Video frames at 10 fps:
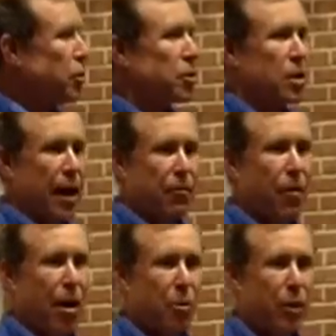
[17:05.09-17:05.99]
it's not
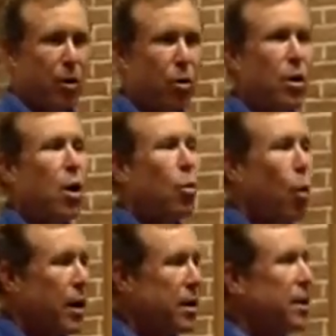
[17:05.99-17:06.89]
environmental.
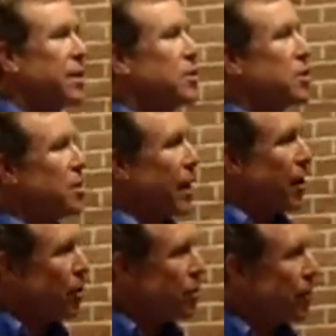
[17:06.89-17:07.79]
What it is they
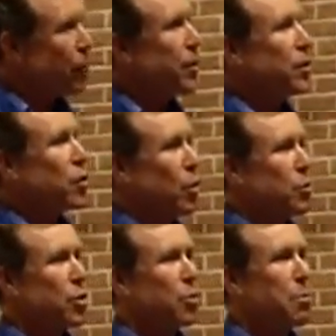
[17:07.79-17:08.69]
are different in
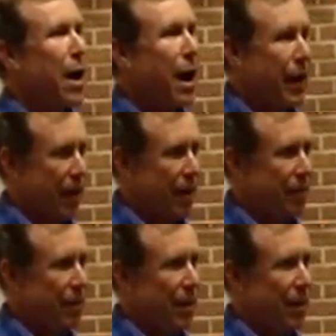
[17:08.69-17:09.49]
terms of their body.